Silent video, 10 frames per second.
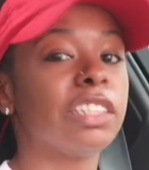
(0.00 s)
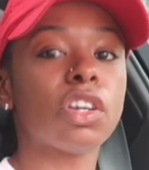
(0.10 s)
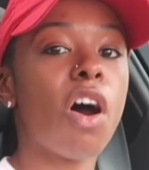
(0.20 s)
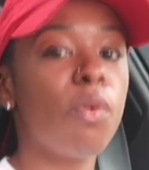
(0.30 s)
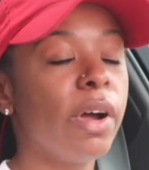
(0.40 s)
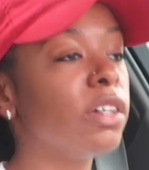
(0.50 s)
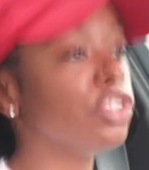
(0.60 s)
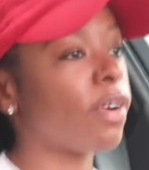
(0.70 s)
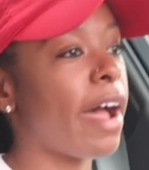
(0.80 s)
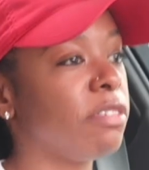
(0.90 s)
It's all-wheel
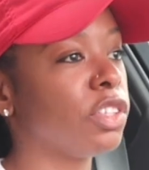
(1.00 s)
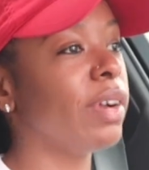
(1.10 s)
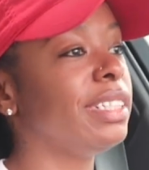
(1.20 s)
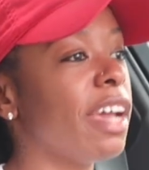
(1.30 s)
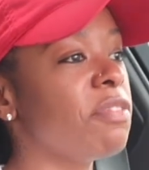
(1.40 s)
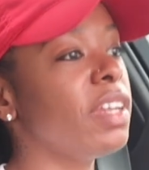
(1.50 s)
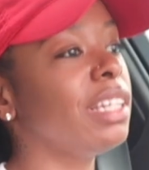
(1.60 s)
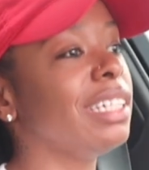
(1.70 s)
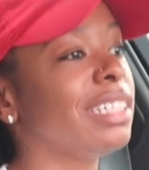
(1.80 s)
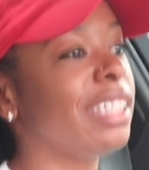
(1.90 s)
drive, so it
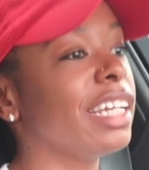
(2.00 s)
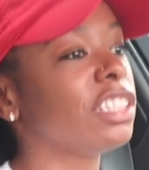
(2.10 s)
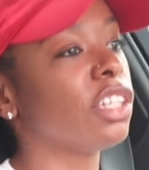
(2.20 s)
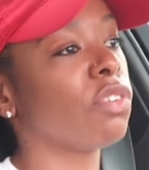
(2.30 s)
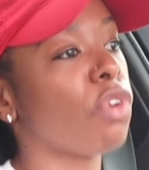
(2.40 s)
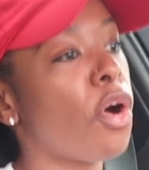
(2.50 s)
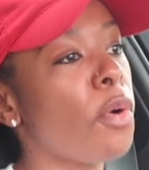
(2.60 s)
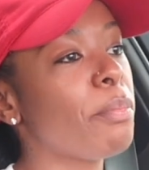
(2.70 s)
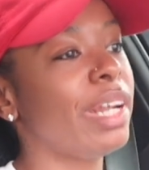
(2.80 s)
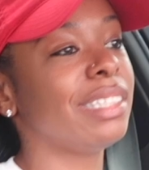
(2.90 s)
definitely sticks to the
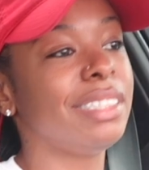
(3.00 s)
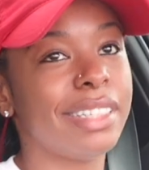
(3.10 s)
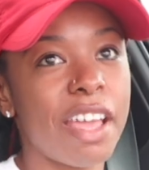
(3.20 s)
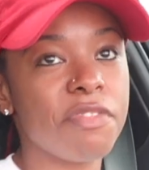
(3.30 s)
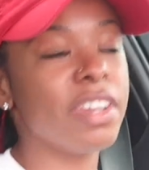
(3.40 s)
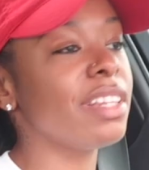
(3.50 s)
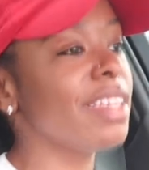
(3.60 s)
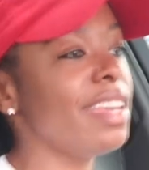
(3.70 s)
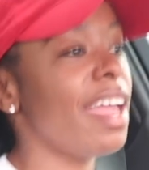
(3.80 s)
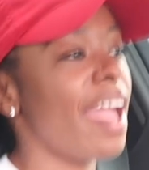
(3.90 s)
road, but it's
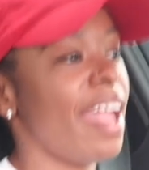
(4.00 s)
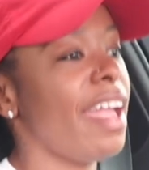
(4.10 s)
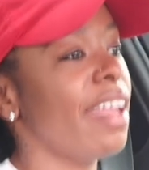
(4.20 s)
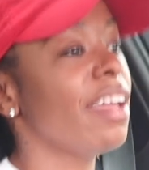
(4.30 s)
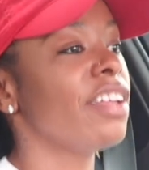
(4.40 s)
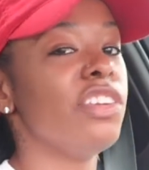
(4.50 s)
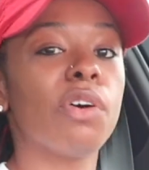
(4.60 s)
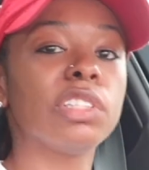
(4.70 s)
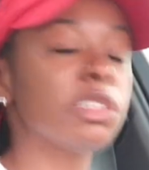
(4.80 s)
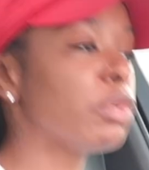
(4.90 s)
definitely a
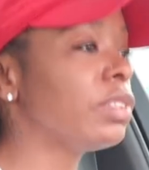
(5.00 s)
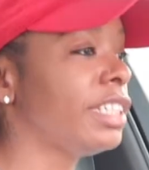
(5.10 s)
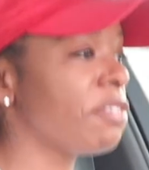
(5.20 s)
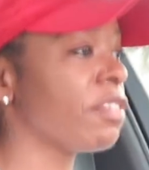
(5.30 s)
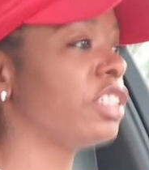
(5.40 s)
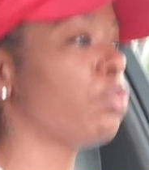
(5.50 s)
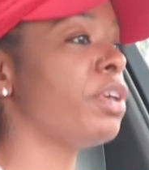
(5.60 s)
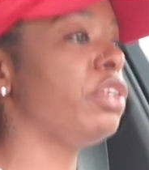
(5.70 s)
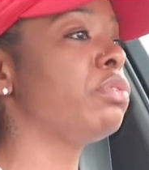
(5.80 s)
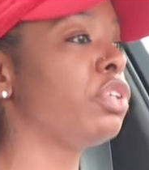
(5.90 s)
noticeable difference
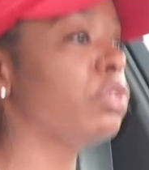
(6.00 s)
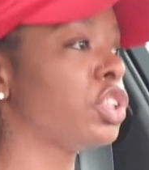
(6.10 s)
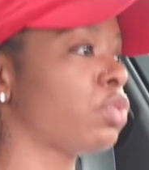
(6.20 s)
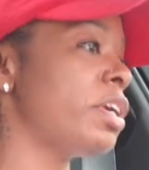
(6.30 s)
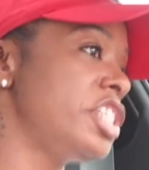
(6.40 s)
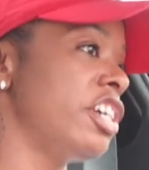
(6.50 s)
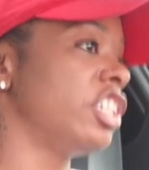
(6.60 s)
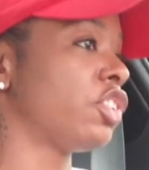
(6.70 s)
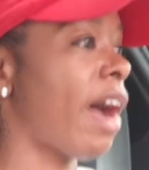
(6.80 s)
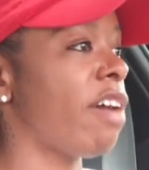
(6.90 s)
when you do switch your
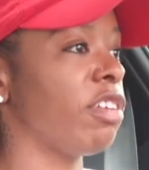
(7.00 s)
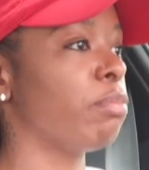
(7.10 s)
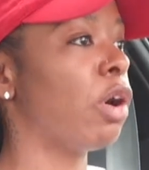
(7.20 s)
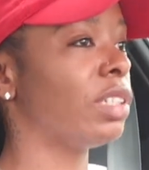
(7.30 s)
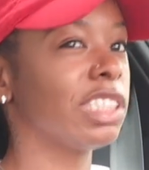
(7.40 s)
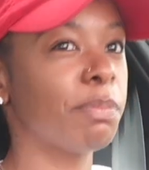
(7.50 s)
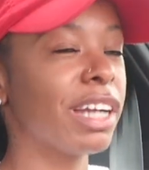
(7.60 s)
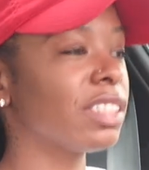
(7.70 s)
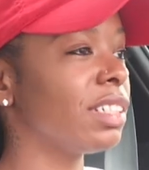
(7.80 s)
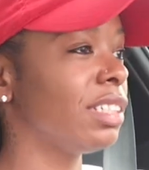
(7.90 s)
driving modes,
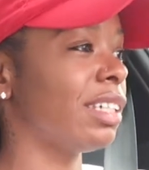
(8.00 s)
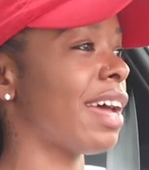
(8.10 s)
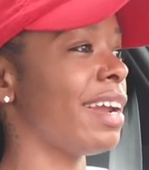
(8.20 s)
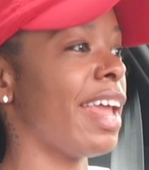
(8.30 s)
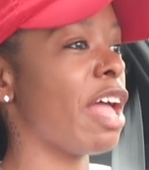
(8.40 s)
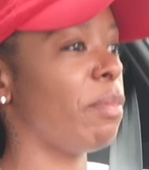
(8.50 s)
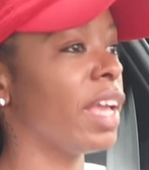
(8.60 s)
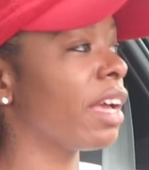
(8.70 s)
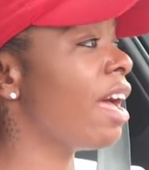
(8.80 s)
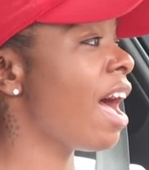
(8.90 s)
especially to
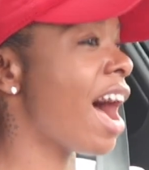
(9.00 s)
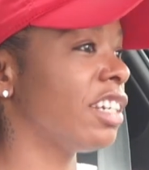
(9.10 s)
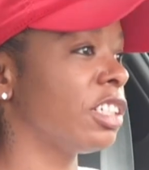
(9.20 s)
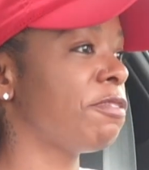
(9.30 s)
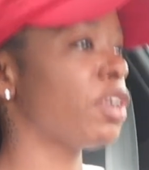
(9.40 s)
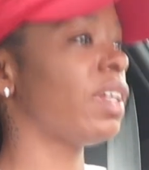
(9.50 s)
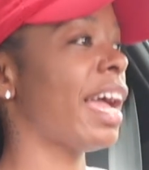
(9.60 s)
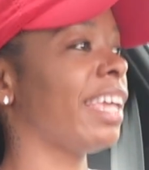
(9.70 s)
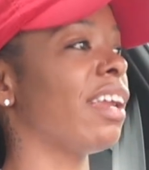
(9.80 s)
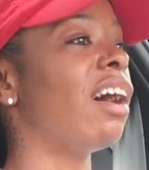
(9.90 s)
dynamic. I just feel
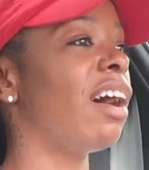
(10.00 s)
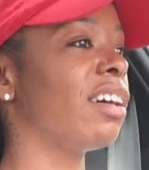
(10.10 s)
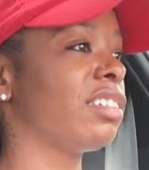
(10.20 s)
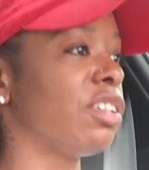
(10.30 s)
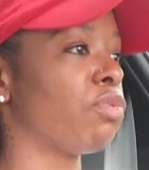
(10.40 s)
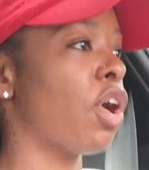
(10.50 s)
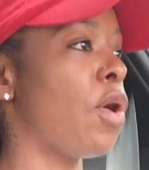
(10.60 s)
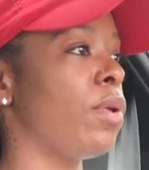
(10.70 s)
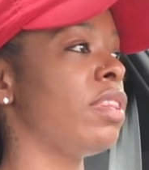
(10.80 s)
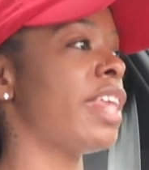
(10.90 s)
like it hugs the
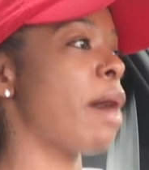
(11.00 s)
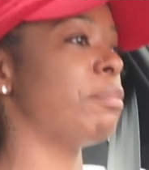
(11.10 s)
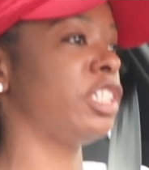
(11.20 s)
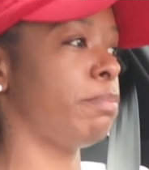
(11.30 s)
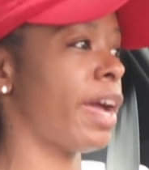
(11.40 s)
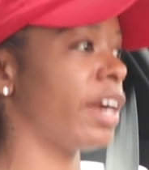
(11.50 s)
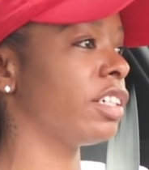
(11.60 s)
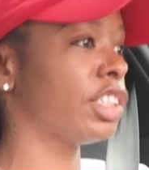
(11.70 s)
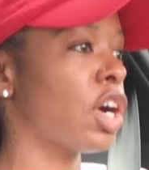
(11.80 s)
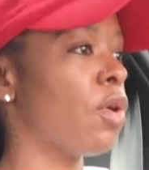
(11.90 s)
road that much better.
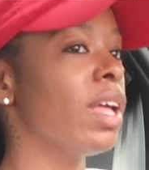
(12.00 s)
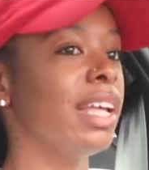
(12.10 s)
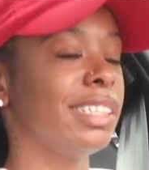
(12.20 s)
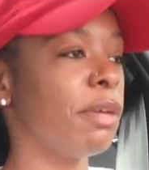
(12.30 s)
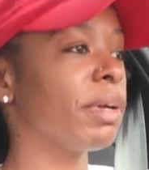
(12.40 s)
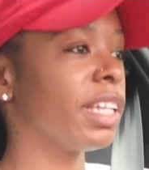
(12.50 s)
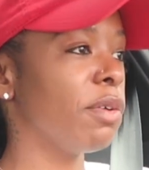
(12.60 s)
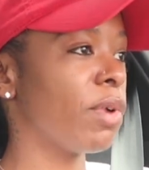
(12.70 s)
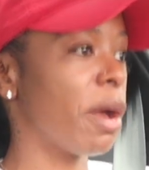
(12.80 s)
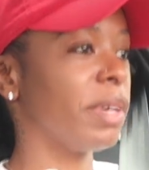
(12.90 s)
So typically
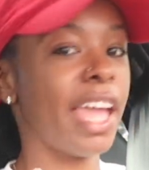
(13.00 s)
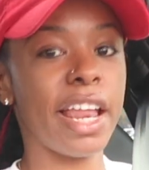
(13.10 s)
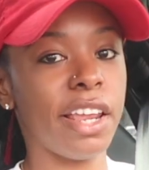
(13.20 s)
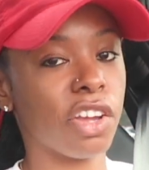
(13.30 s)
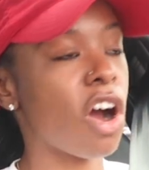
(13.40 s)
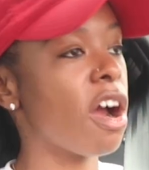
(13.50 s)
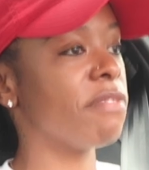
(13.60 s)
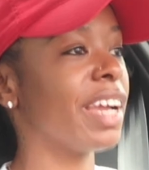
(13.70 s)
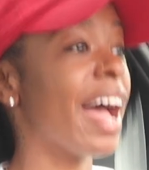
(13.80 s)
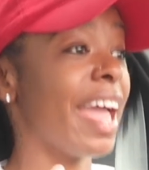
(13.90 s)
when I'm canyon
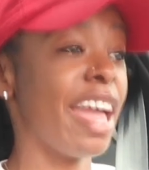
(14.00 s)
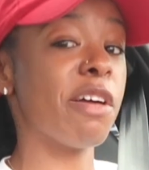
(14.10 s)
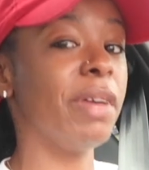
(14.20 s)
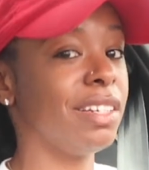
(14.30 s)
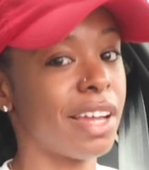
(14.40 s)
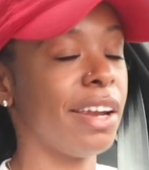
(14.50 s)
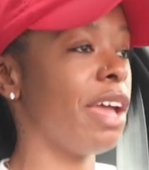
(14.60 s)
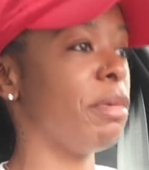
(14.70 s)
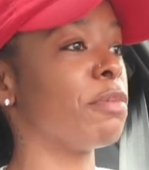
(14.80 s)
carving, I am in dynamic